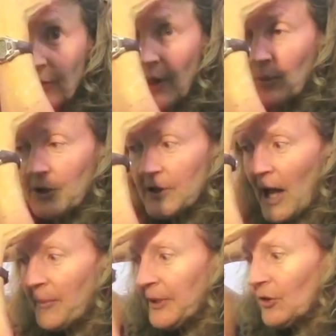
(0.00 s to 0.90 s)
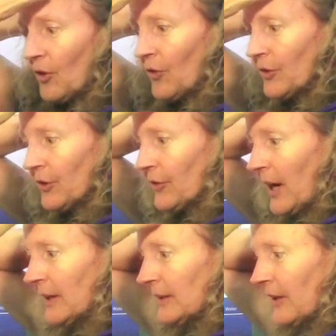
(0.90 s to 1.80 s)
that we're tapping over the
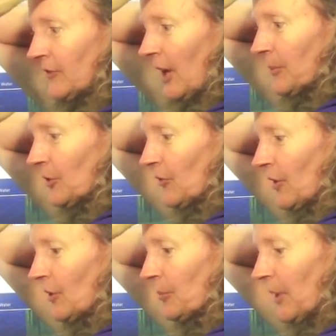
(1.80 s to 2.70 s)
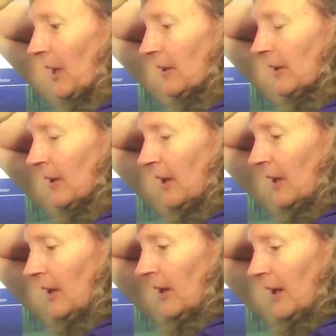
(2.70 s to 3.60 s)
right and left hemisphere of the brain
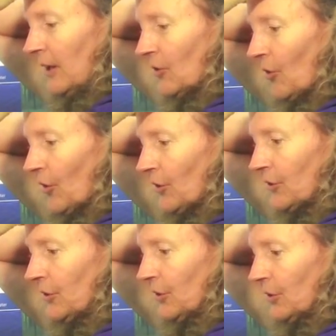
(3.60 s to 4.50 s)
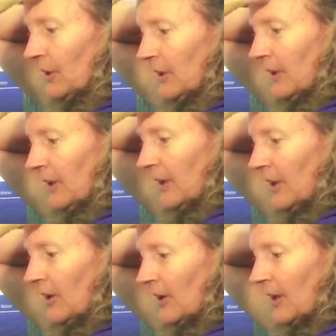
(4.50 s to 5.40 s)
in order to
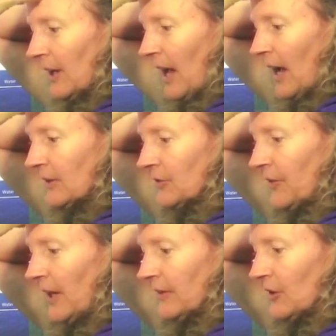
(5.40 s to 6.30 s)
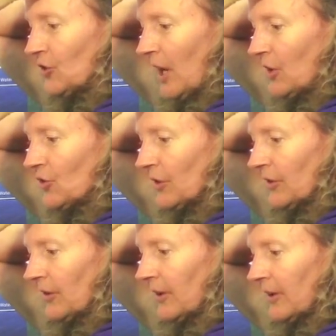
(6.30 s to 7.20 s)
activate the
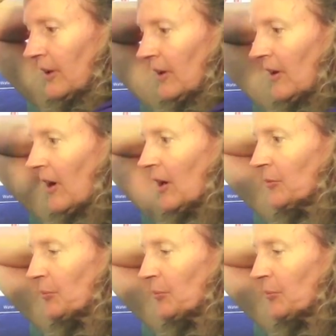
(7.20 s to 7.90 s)
changes on